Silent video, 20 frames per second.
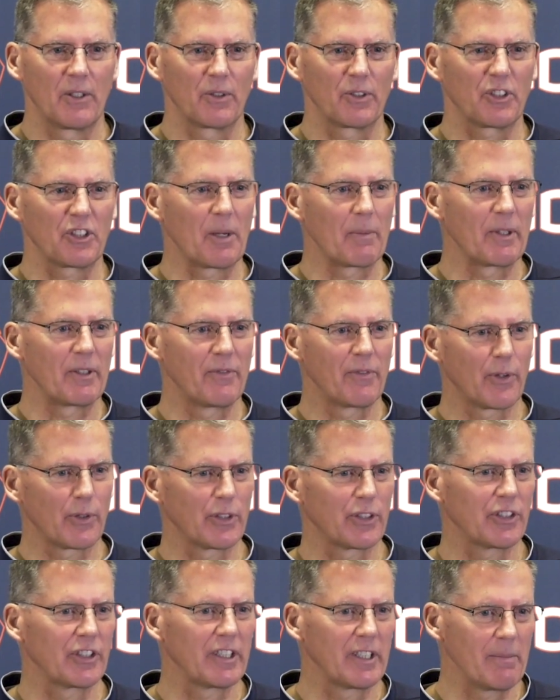some
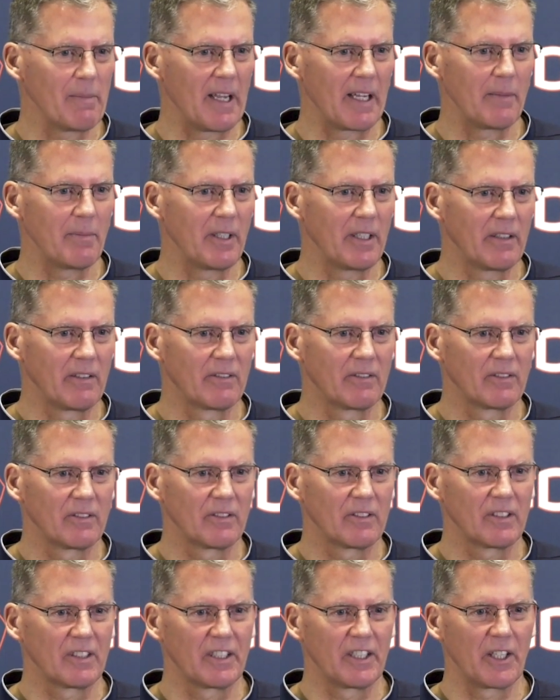adversity maybe.
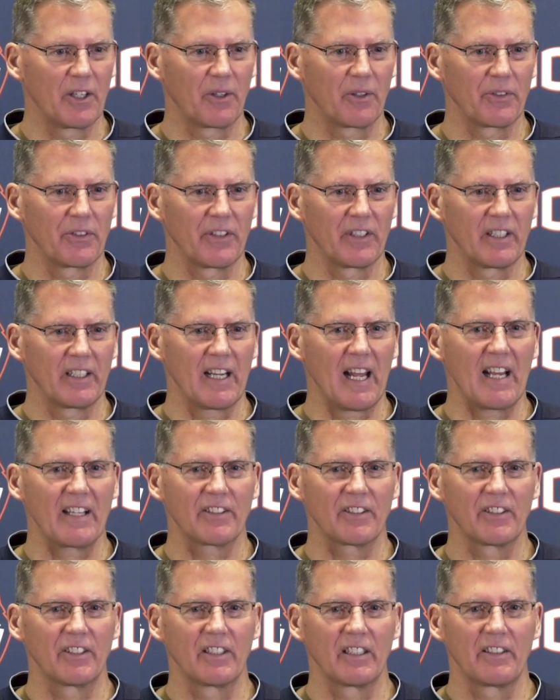It
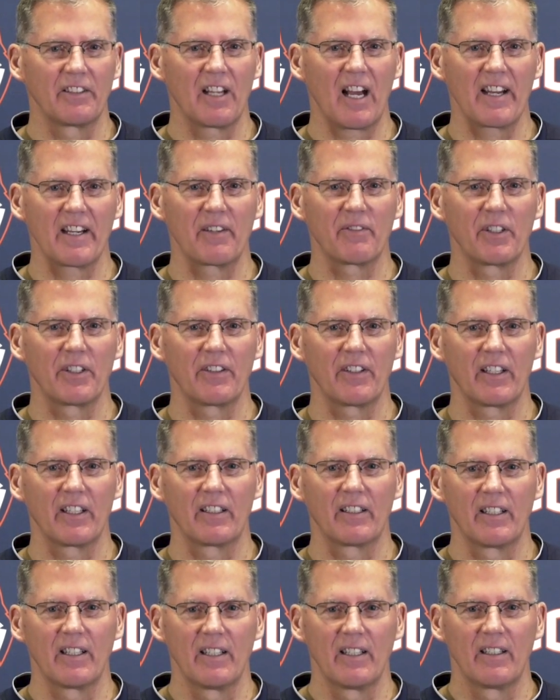hasn't, not
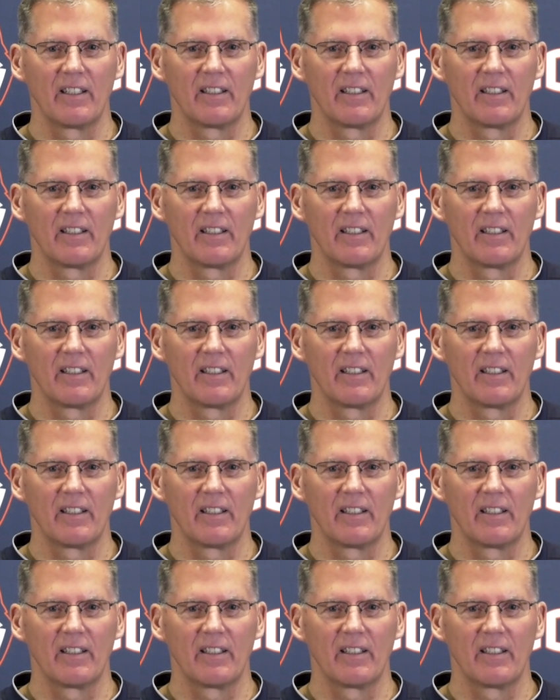everything,